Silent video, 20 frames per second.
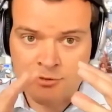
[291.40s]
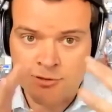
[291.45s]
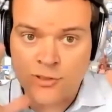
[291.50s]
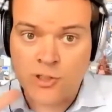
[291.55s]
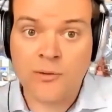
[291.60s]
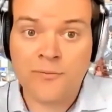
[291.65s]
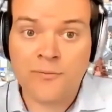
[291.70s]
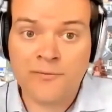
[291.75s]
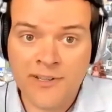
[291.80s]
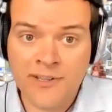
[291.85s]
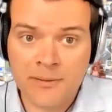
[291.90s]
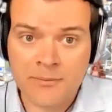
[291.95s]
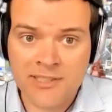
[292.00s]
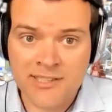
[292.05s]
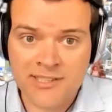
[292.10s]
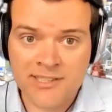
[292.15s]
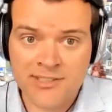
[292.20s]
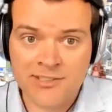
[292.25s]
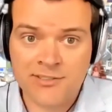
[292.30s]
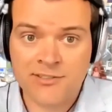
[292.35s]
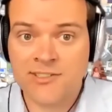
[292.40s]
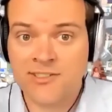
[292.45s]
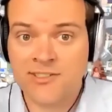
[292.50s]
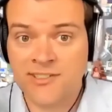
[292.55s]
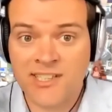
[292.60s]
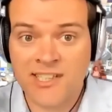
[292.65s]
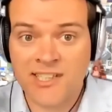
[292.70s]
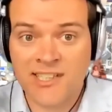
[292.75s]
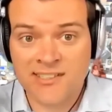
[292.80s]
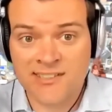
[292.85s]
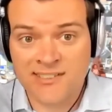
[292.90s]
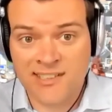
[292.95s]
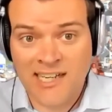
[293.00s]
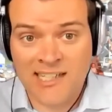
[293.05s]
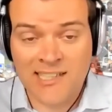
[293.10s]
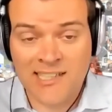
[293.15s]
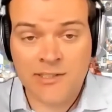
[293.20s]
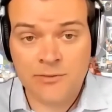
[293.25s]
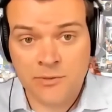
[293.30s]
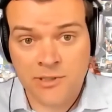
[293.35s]
families, you can see
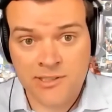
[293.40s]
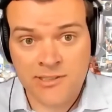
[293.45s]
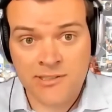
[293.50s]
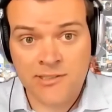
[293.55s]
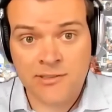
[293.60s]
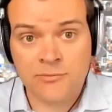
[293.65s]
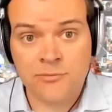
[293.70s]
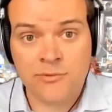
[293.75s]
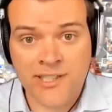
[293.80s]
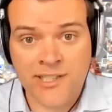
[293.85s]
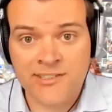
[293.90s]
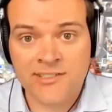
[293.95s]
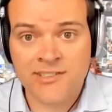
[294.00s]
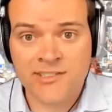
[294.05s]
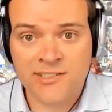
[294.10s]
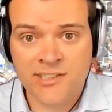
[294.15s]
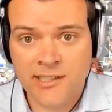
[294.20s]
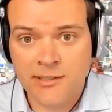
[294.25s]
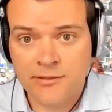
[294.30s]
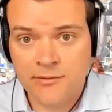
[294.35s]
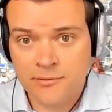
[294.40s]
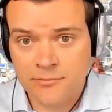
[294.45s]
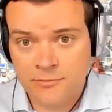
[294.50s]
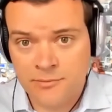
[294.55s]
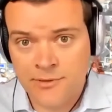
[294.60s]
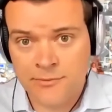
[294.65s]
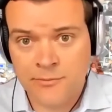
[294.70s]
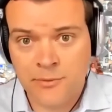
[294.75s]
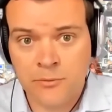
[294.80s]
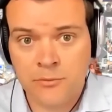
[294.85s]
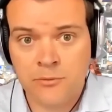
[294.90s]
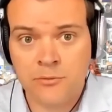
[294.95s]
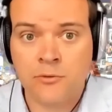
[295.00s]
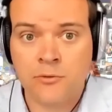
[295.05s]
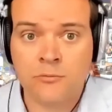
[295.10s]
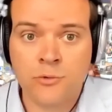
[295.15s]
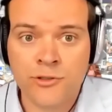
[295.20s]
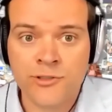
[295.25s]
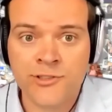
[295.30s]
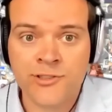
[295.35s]
exactly what the ranges are. We will
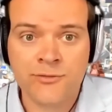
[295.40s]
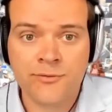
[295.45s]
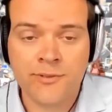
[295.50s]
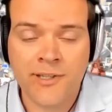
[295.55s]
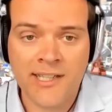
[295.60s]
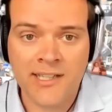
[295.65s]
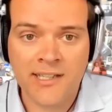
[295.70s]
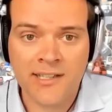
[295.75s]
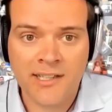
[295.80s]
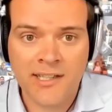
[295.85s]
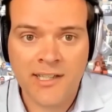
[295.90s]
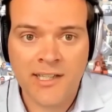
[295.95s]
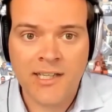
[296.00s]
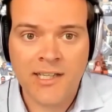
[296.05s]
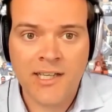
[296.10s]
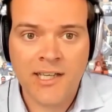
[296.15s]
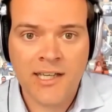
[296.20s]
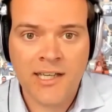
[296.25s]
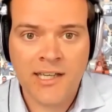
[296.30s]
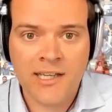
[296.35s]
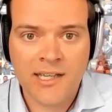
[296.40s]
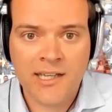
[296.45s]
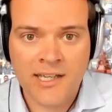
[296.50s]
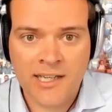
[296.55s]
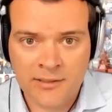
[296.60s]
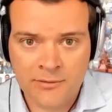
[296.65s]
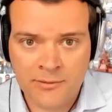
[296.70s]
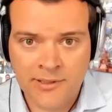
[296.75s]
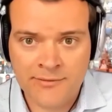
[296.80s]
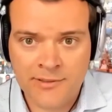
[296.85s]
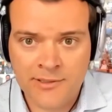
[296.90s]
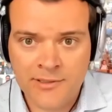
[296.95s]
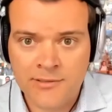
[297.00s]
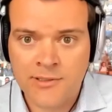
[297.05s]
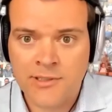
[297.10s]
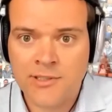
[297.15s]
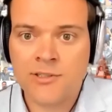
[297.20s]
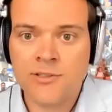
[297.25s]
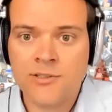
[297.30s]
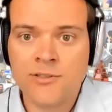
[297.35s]
reward you at. However,
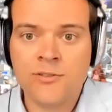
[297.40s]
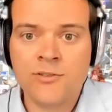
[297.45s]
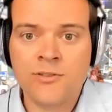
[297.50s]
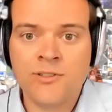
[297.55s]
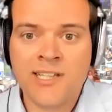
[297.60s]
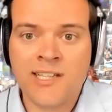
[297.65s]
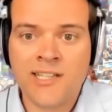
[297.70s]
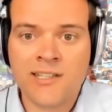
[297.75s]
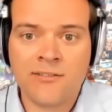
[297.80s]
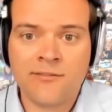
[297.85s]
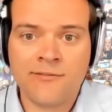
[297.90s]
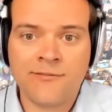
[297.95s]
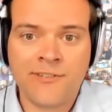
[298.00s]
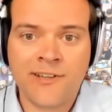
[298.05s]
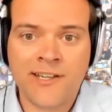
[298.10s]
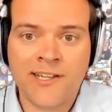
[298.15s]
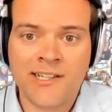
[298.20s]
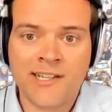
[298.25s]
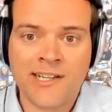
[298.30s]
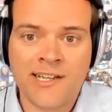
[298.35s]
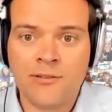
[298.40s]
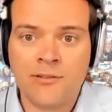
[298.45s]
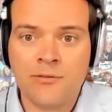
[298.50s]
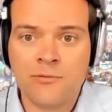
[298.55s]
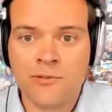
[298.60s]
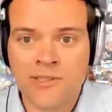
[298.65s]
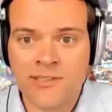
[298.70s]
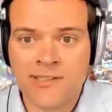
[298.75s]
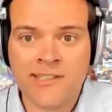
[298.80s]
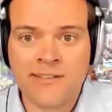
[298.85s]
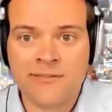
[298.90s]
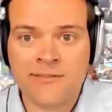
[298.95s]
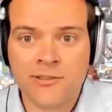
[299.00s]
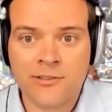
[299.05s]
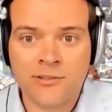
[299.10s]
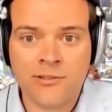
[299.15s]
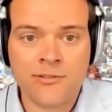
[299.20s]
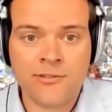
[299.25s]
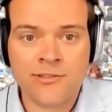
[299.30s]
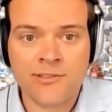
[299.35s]
you cannot find out what Darren
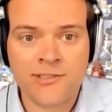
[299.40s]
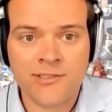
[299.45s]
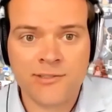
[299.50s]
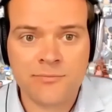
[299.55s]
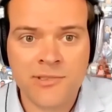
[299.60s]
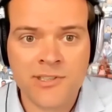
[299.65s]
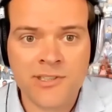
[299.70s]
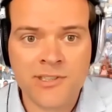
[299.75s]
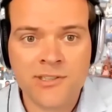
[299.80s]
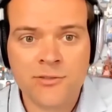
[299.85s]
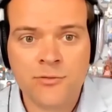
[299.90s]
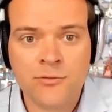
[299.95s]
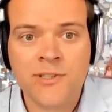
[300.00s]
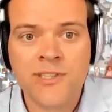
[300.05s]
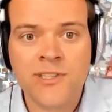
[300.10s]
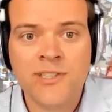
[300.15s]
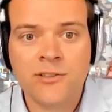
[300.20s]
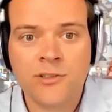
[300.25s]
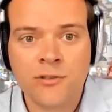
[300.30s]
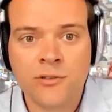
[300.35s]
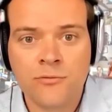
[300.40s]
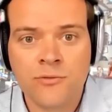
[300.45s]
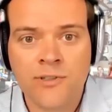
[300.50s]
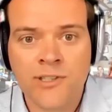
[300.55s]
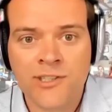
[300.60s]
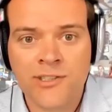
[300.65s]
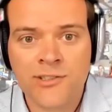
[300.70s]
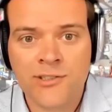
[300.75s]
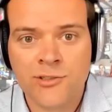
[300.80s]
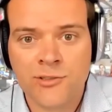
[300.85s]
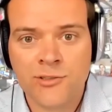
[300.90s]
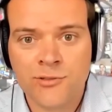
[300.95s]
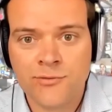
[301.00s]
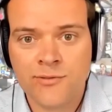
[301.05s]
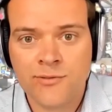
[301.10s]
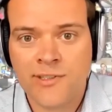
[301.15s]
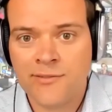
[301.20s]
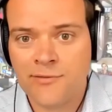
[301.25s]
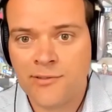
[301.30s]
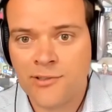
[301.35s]
earns because we don't want you,
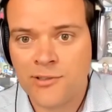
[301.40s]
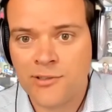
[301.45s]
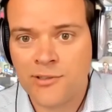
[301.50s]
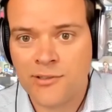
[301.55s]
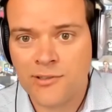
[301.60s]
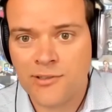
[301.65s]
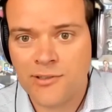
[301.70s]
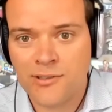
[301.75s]
if you're